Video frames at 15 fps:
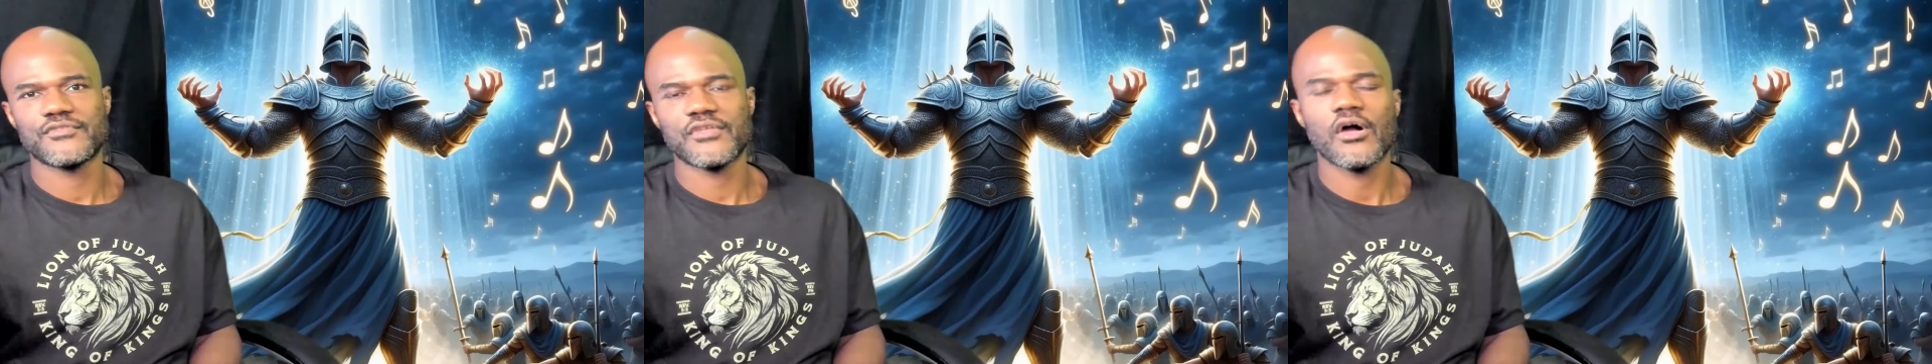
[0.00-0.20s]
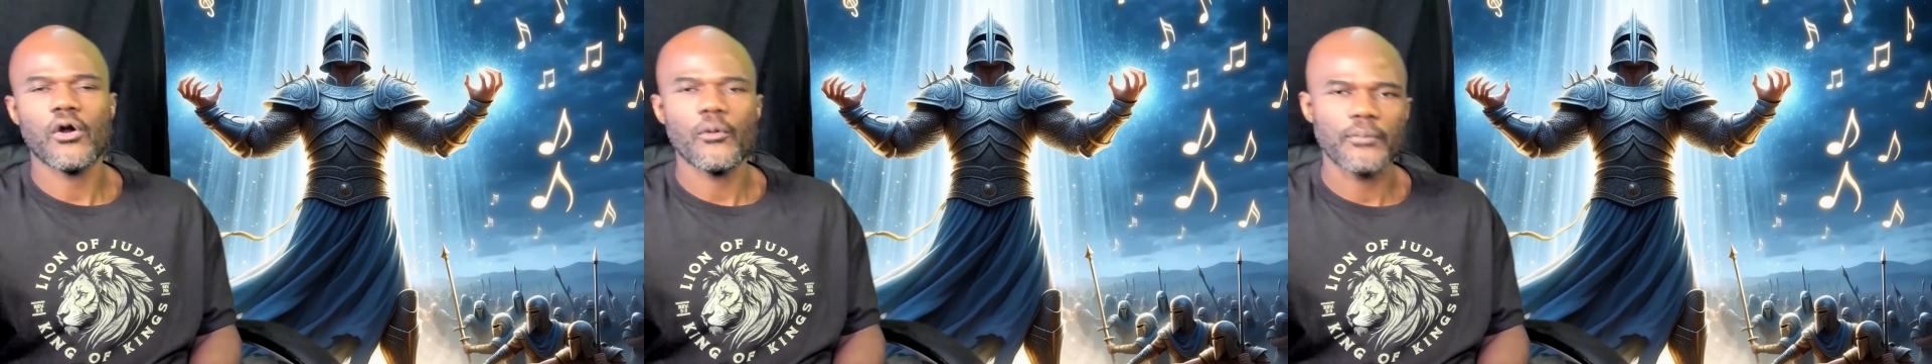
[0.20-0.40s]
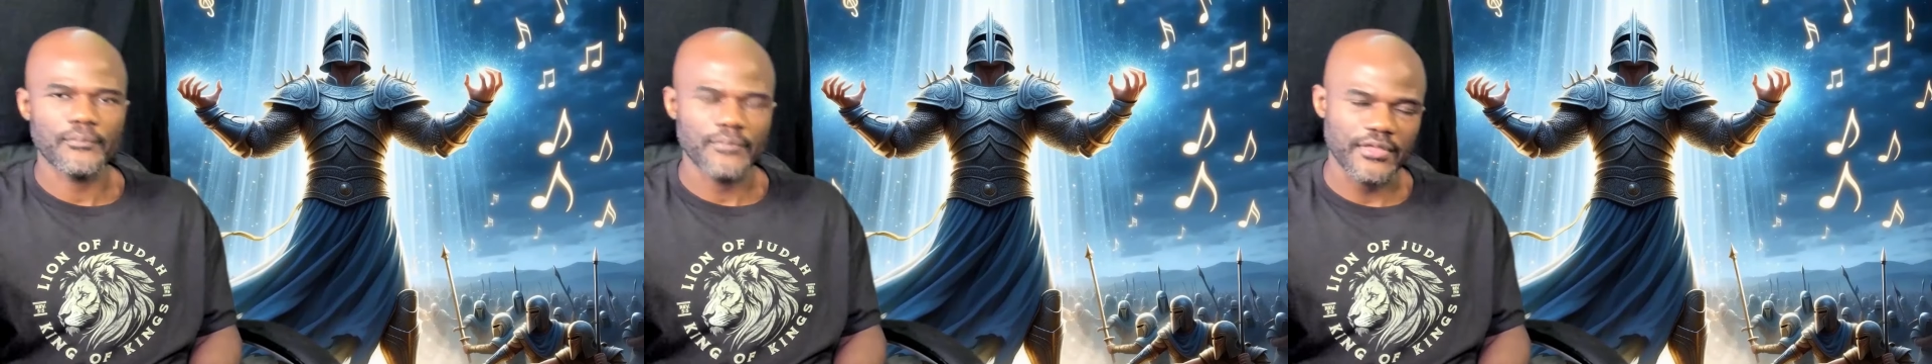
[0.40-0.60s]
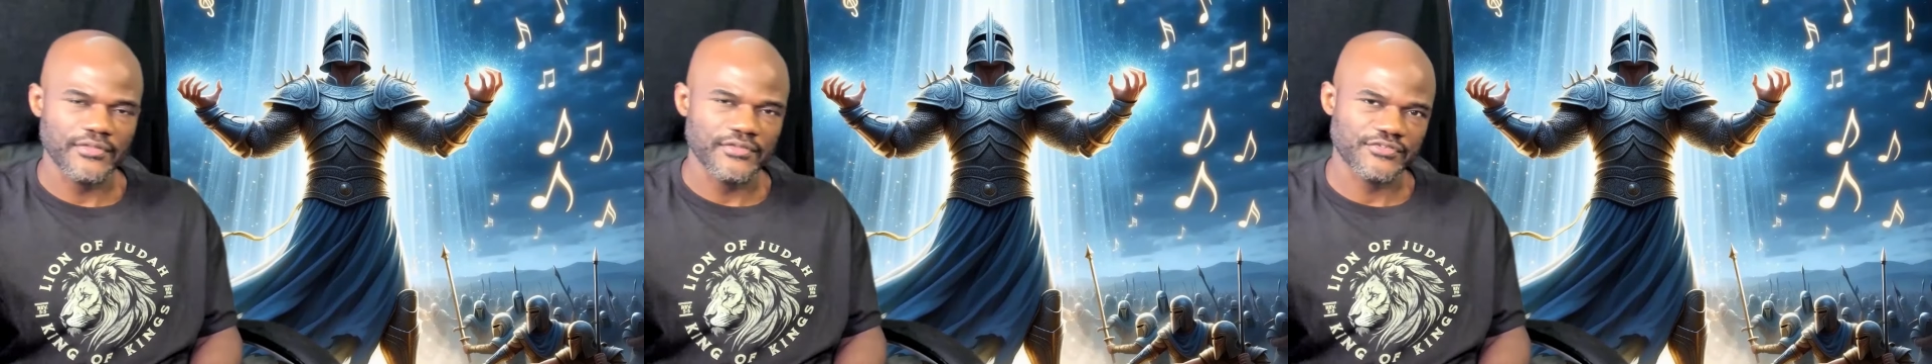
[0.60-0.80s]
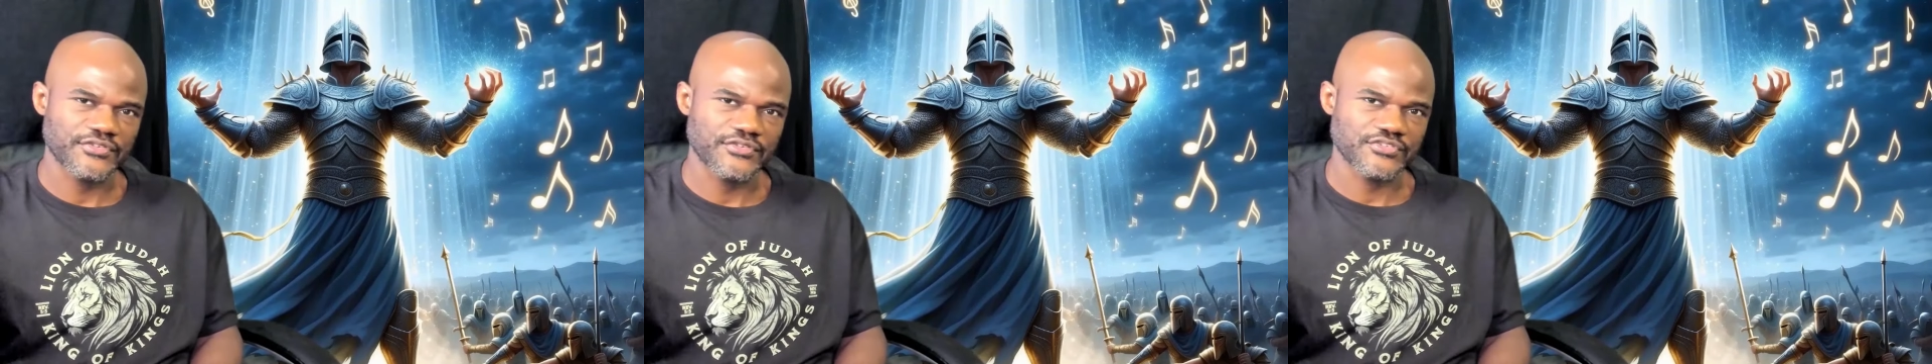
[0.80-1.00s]
to help him
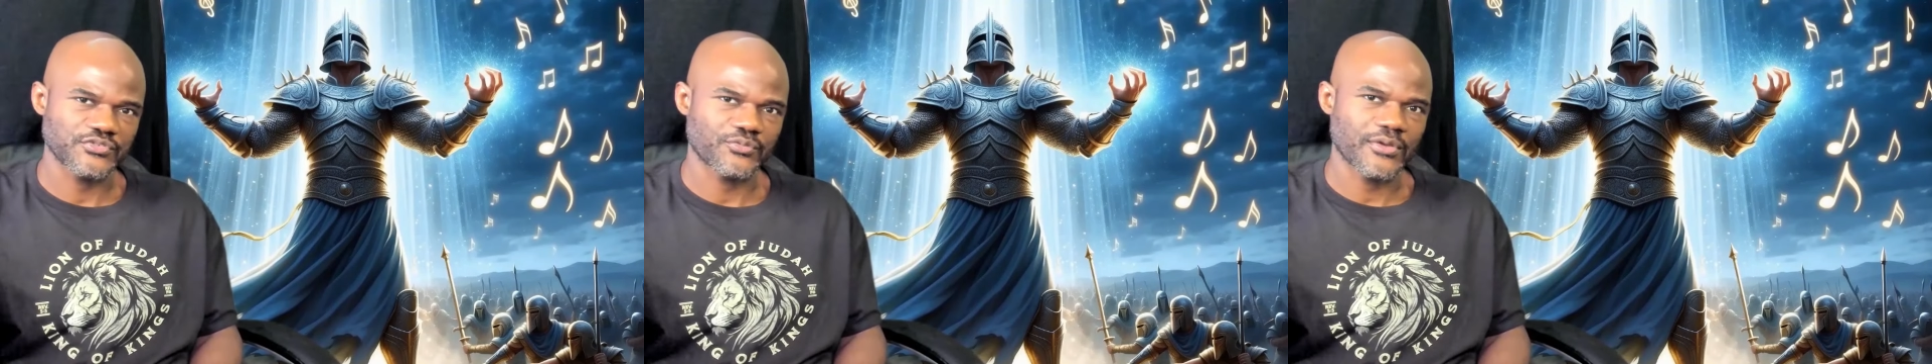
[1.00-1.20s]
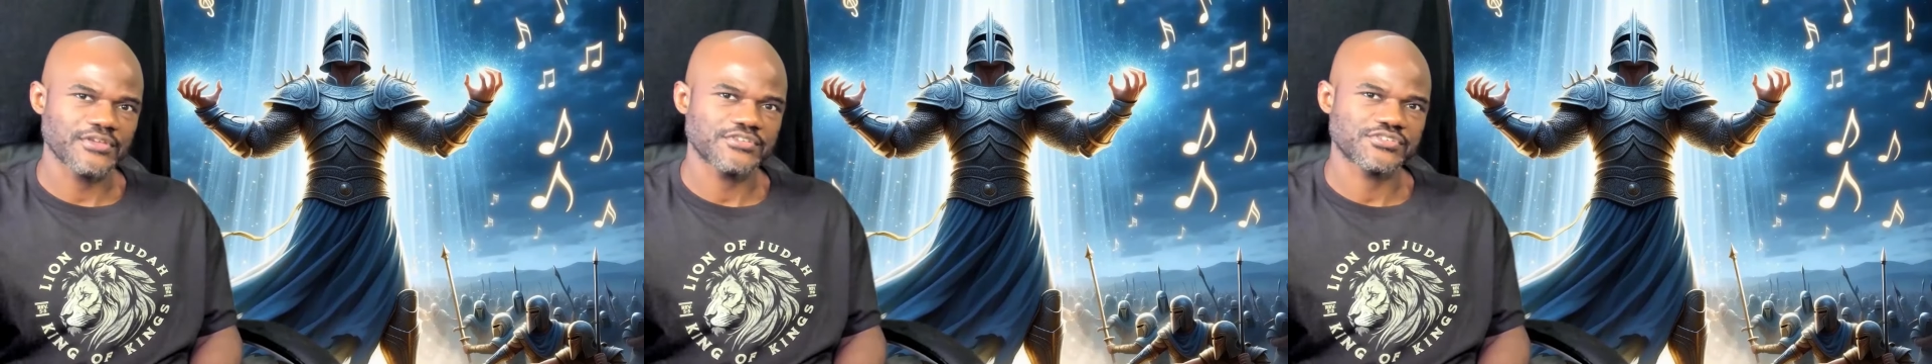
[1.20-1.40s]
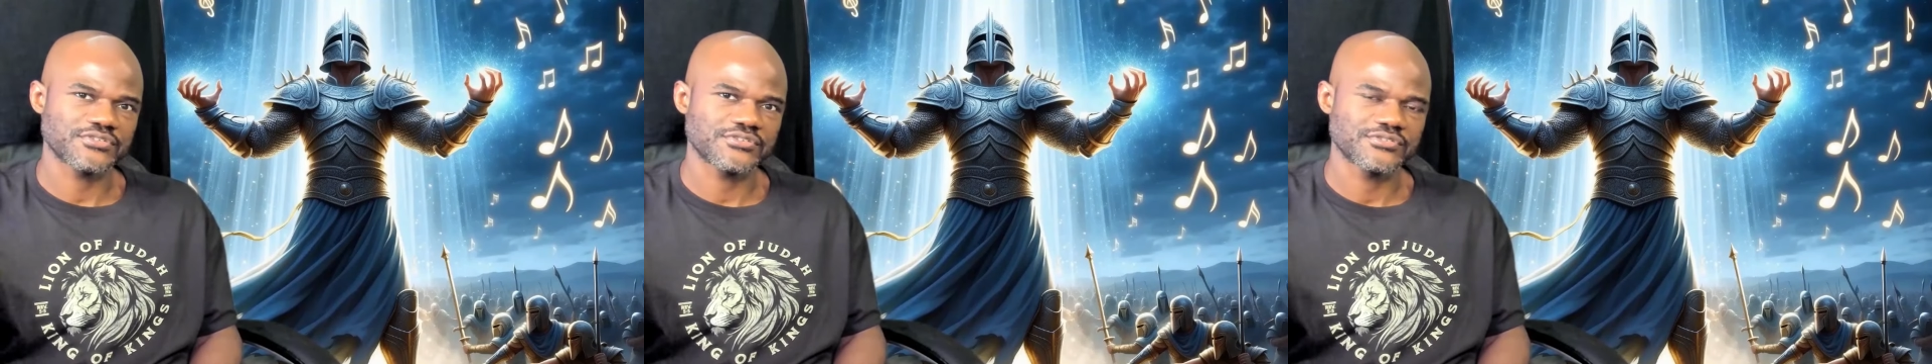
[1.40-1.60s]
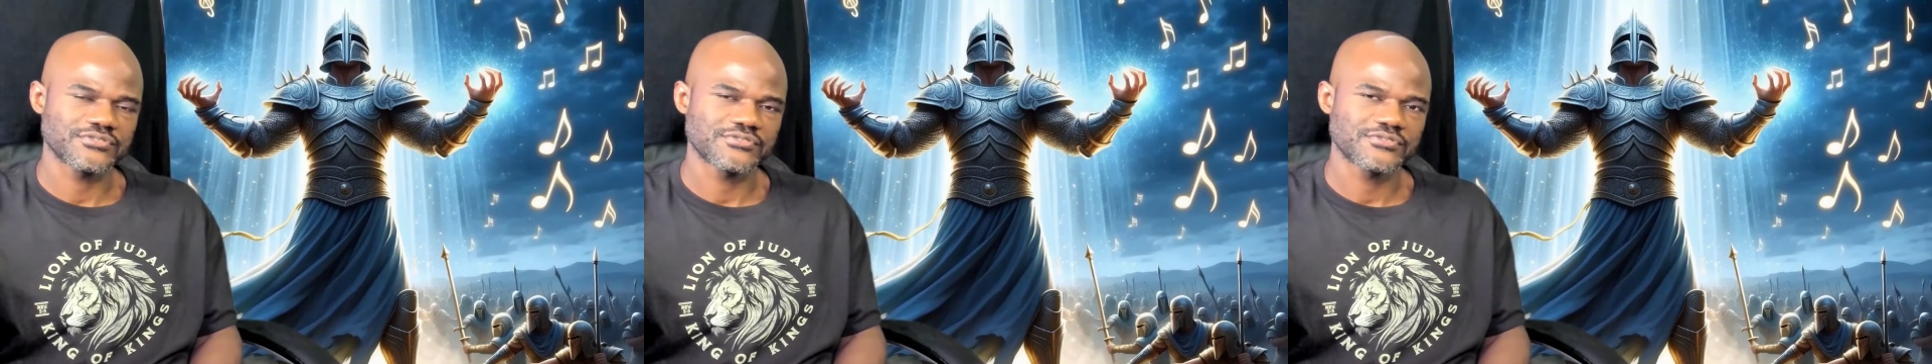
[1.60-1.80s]
in this situation.